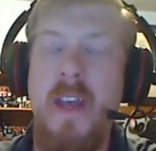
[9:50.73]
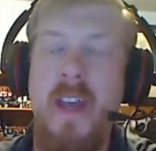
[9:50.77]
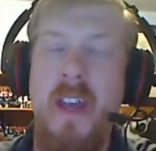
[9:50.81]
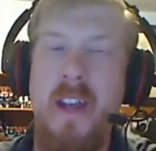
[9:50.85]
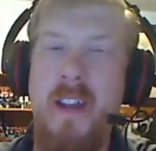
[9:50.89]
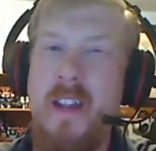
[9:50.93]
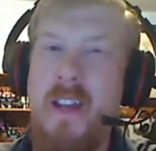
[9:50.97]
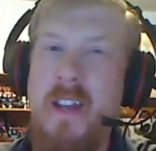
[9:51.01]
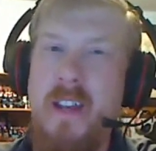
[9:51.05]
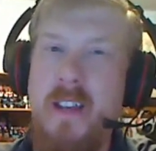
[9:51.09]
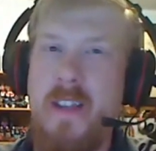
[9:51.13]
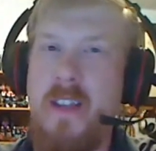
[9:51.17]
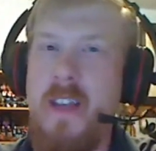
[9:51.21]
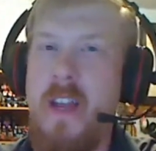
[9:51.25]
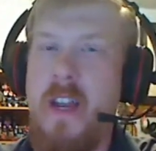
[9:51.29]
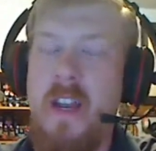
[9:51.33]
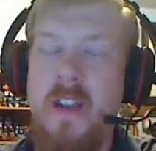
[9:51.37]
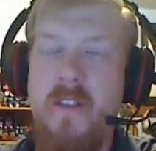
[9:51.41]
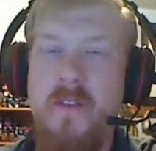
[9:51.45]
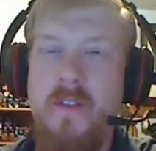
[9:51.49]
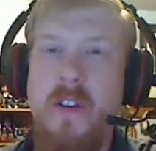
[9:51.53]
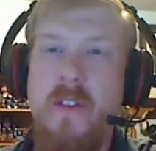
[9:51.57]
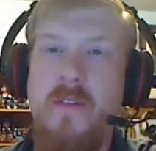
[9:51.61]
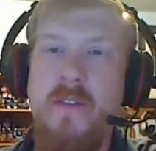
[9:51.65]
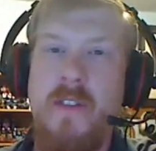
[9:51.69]
At least they
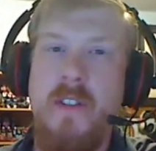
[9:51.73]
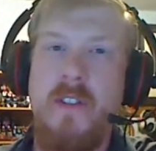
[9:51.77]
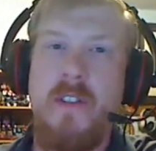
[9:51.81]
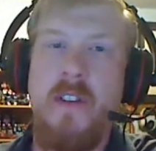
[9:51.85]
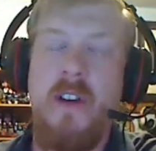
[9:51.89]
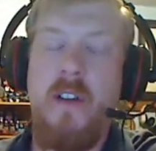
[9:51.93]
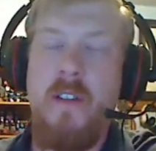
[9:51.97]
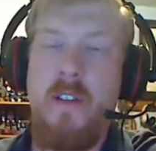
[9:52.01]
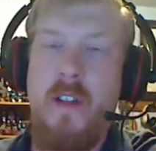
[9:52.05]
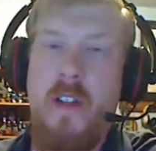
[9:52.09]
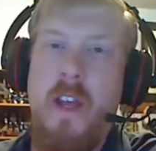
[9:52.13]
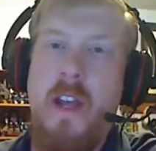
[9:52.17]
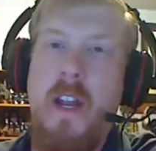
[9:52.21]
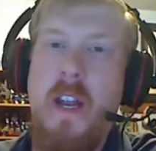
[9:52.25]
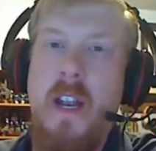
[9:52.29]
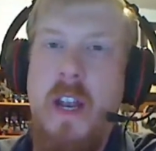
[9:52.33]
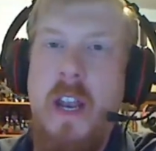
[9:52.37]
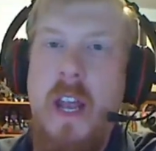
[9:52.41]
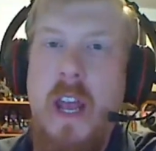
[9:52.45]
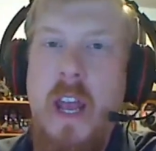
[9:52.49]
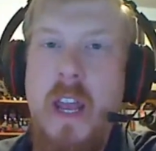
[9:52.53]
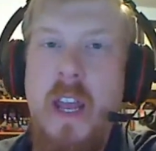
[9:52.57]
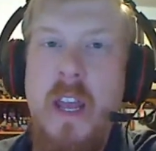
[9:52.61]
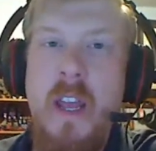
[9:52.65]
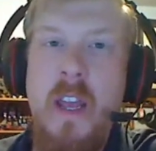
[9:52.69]
never even saw the light of
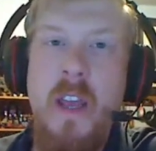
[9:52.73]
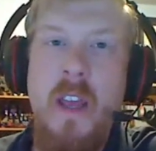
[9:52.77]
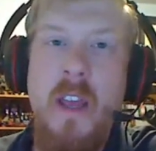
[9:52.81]
day.